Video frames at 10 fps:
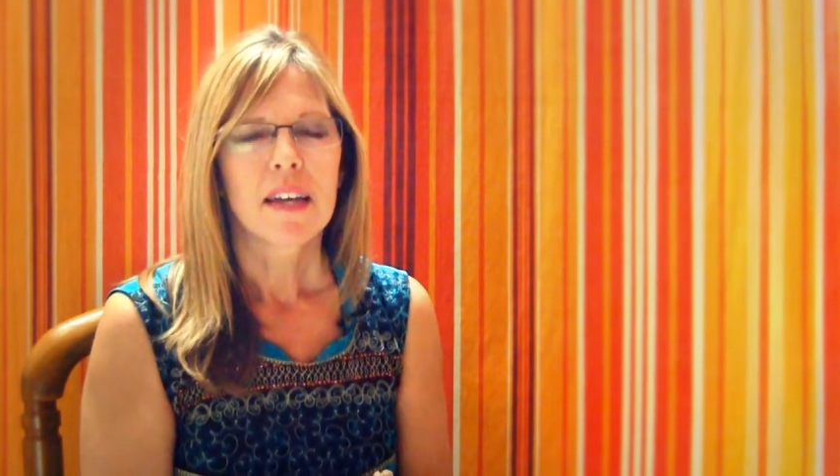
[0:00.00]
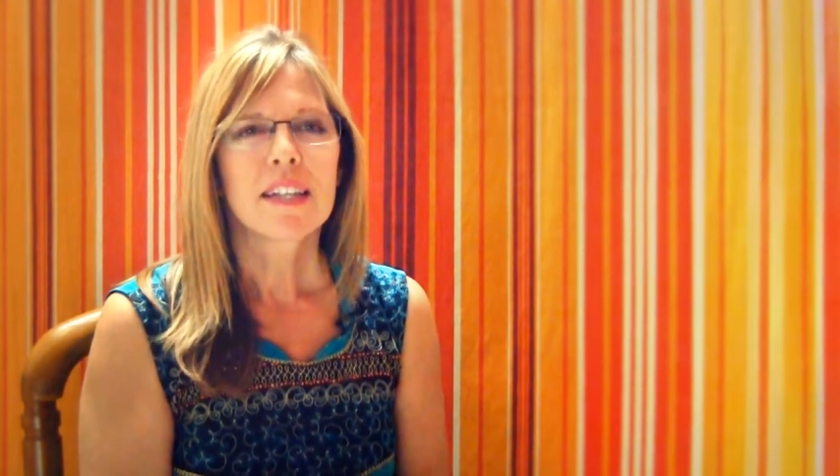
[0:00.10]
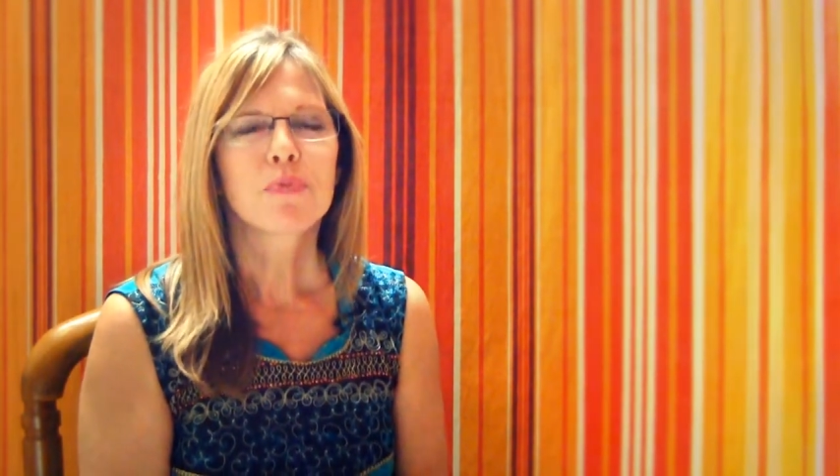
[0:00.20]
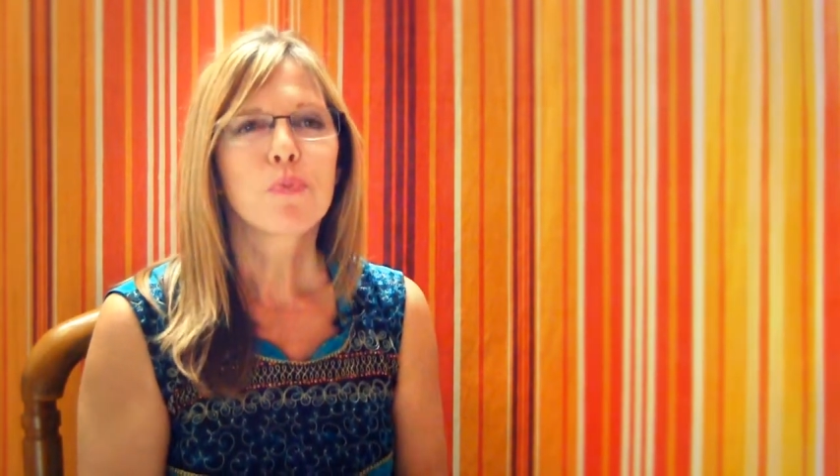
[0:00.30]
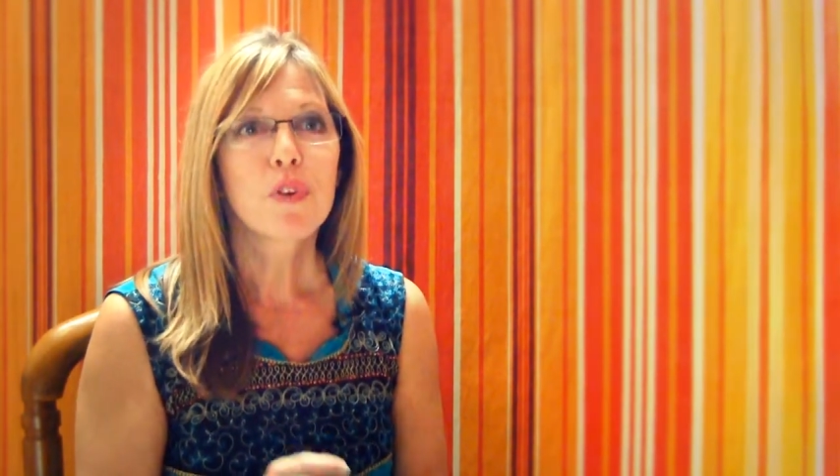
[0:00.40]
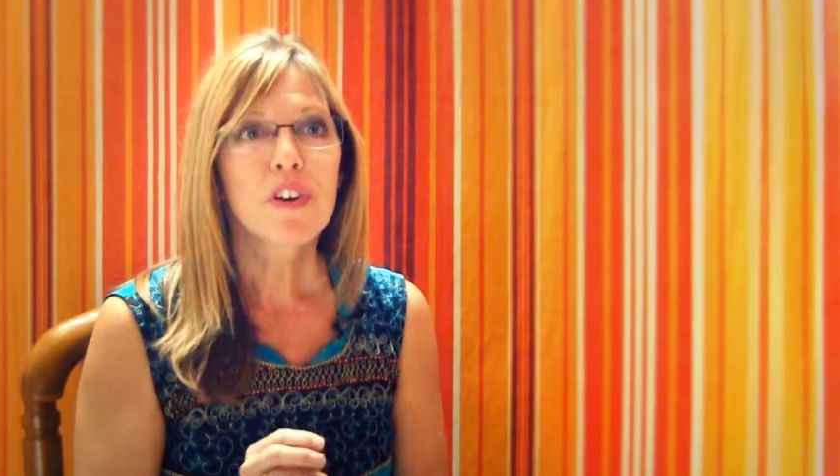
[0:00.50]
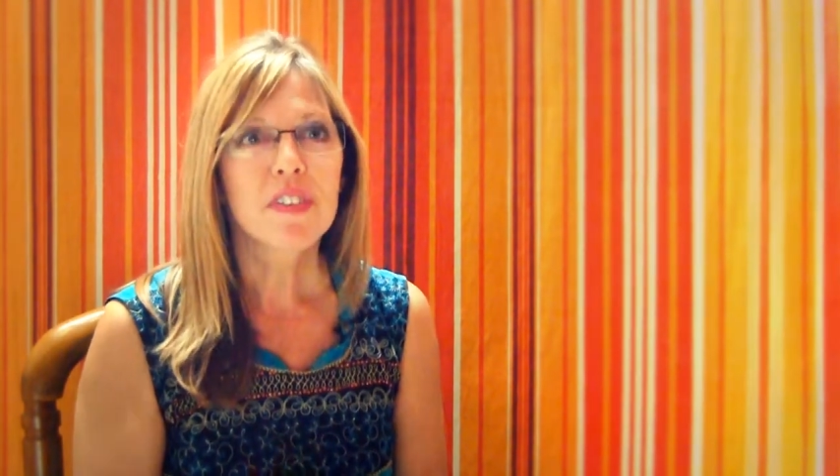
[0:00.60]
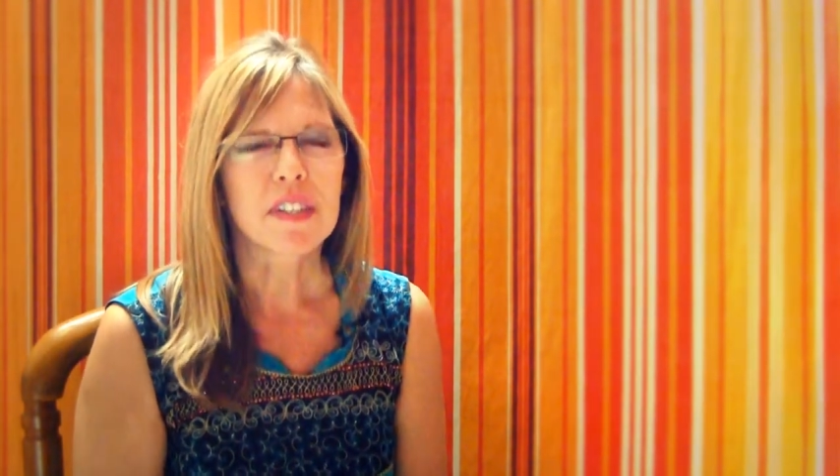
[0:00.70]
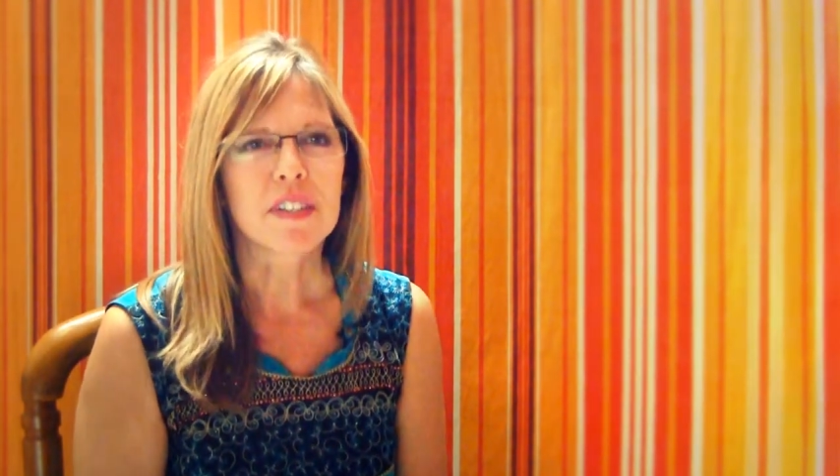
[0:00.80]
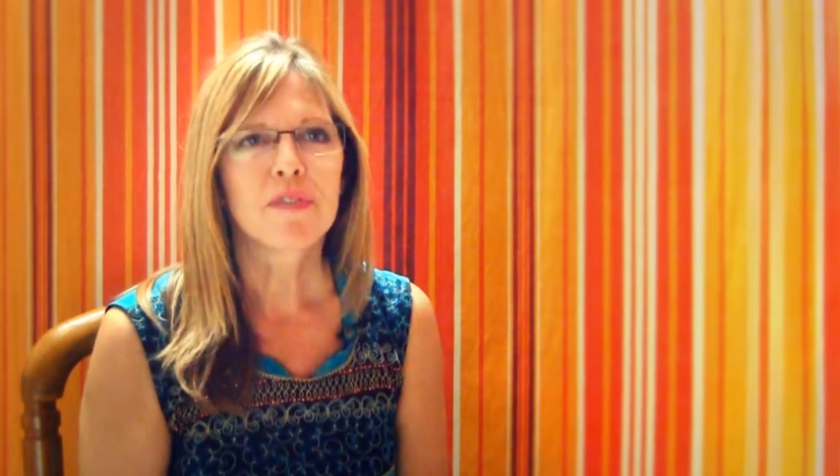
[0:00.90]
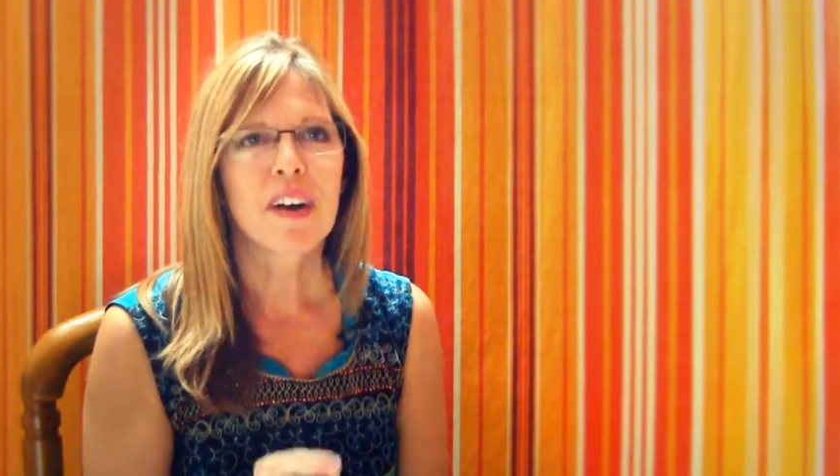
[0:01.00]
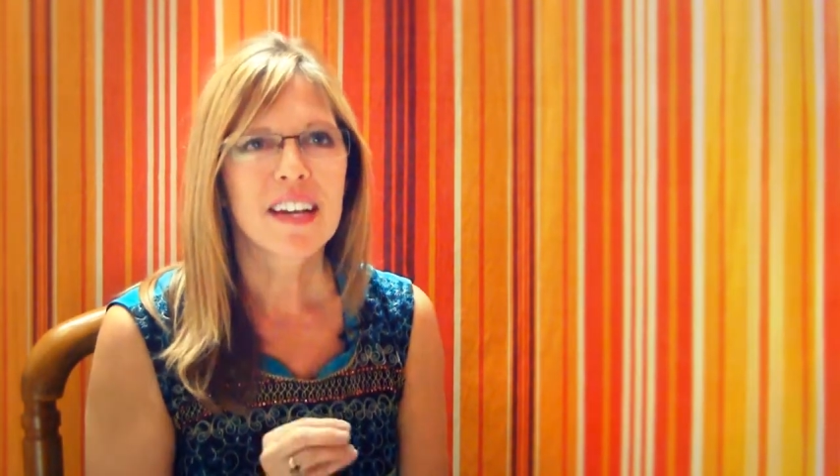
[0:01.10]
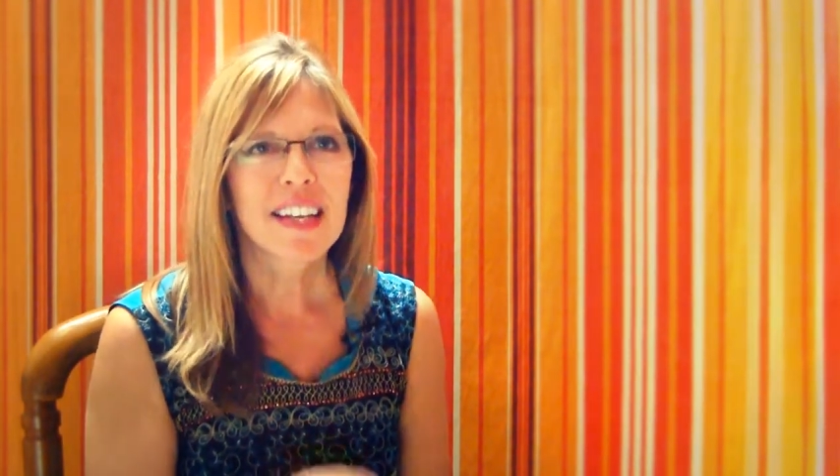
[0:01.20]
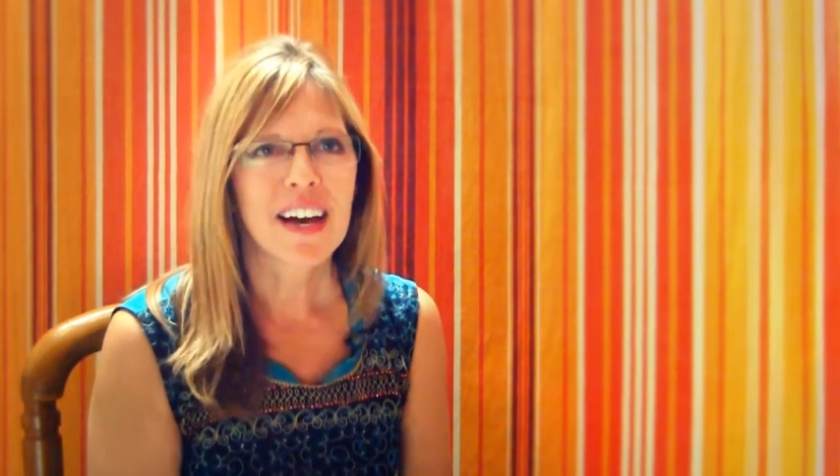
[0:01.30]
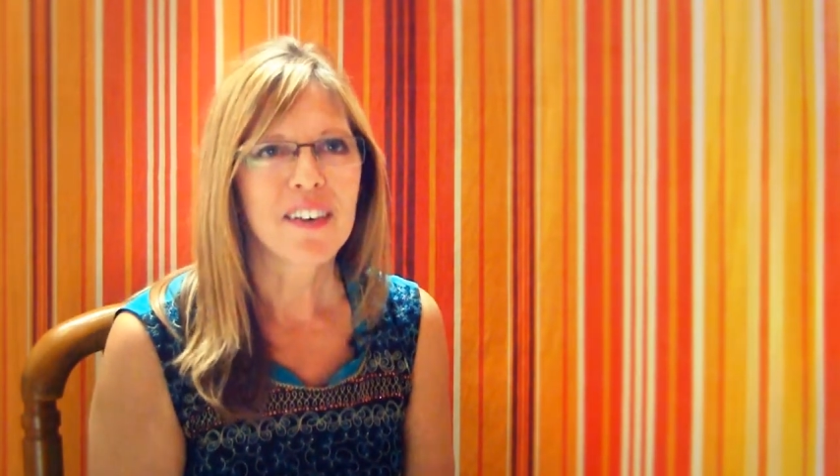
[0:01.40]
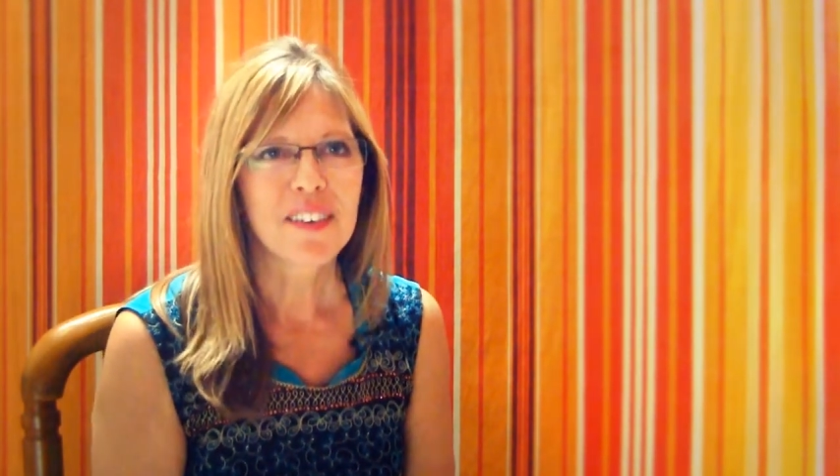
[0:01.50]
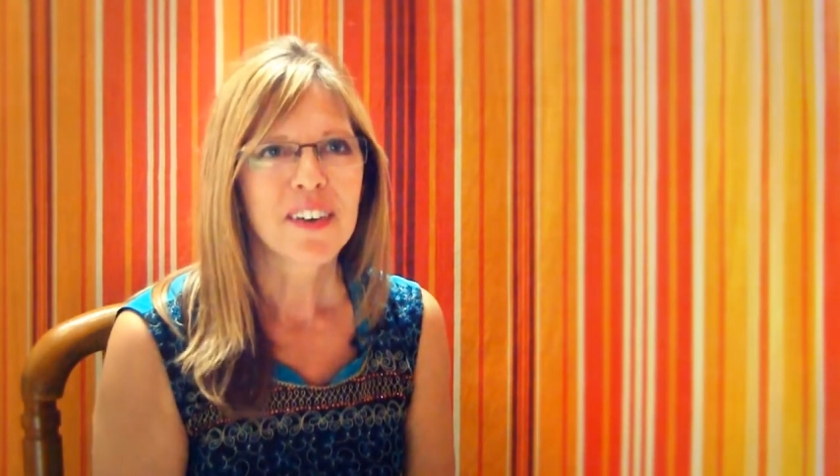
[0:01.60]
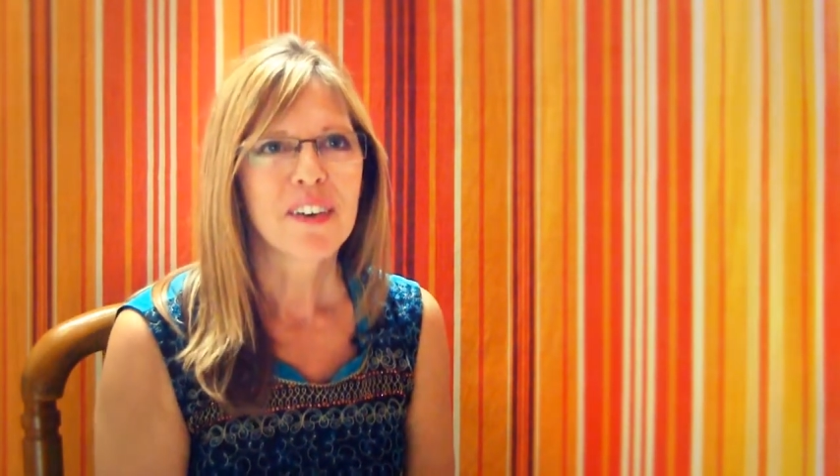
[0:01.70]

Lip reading: It's worth it to find out